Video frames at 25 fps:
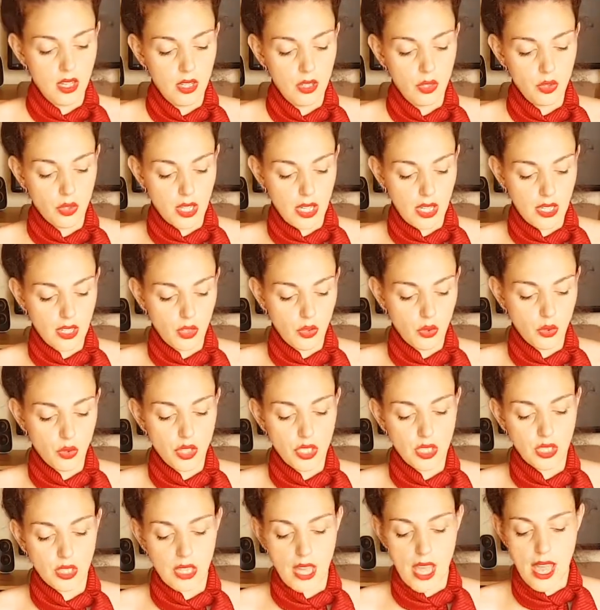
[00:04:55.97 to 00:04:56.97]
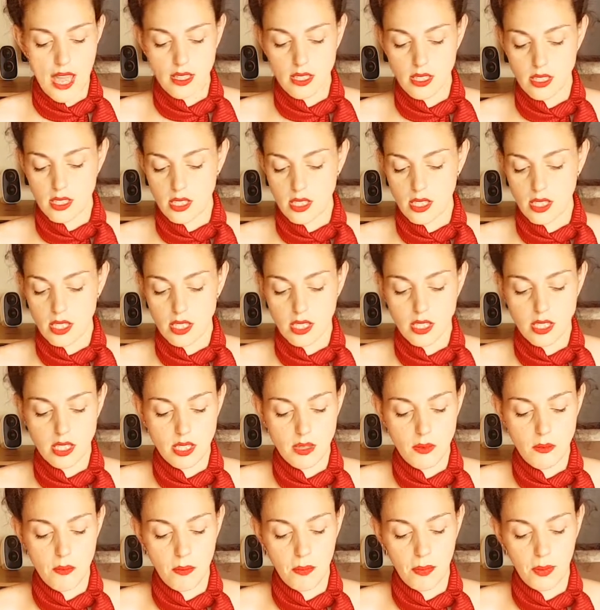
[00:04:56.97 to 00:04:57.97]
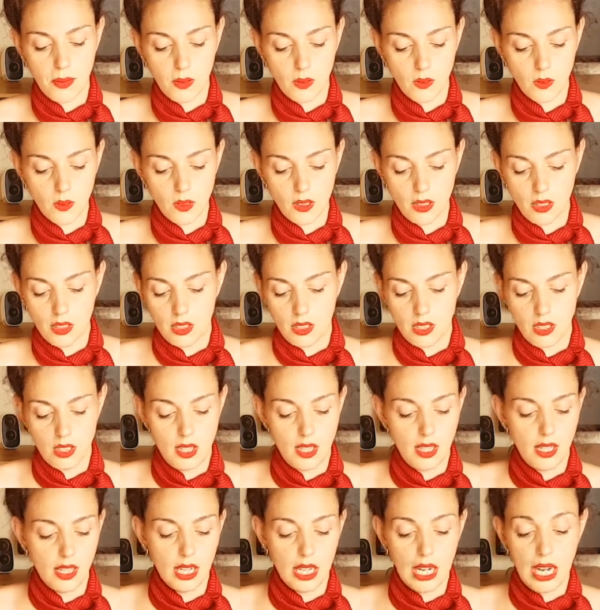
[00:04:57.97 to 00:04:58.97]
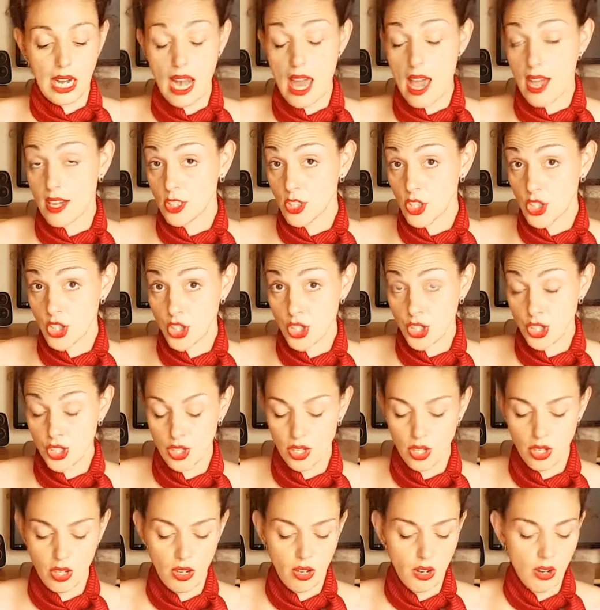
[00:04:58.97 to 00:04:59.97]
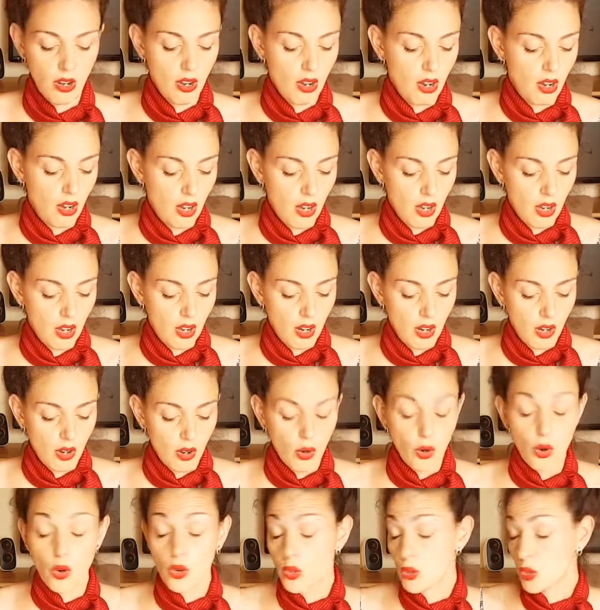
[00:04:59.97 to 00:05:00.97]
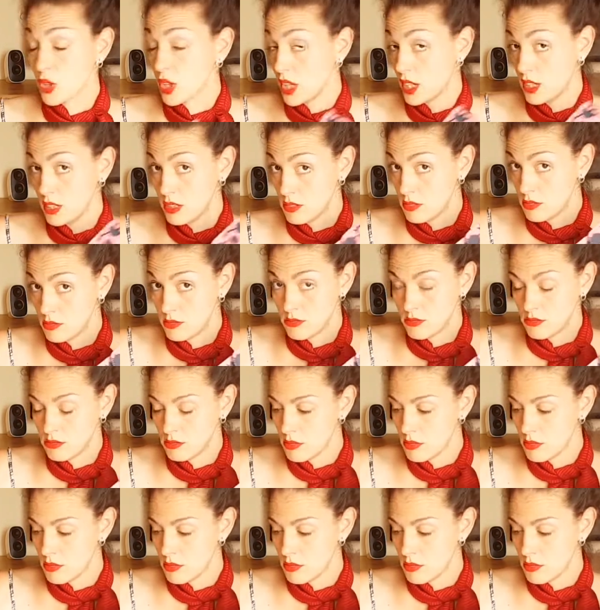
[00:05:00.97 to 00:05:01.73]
You can use it as a simple clutch, or you can